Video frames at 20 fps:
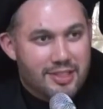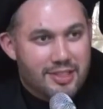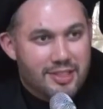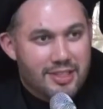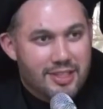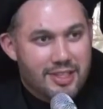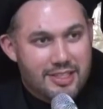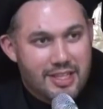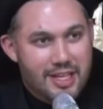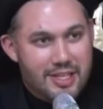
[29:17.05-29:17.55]

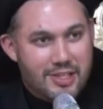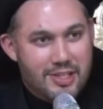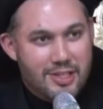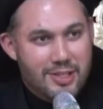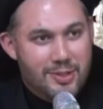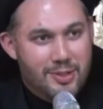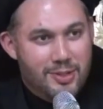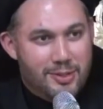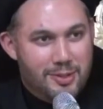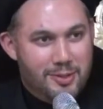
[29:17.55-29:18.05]
He's actually
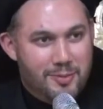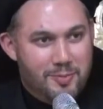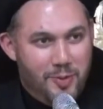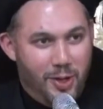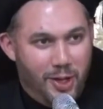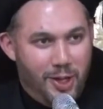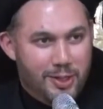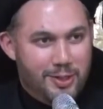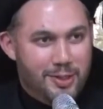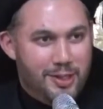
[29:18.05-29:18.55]
not
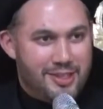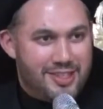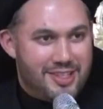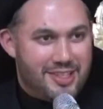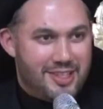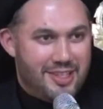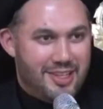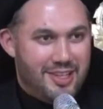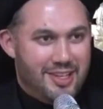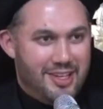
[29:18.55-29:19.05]
muqaddas,
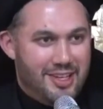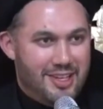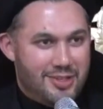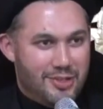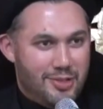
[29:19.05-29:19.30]
as you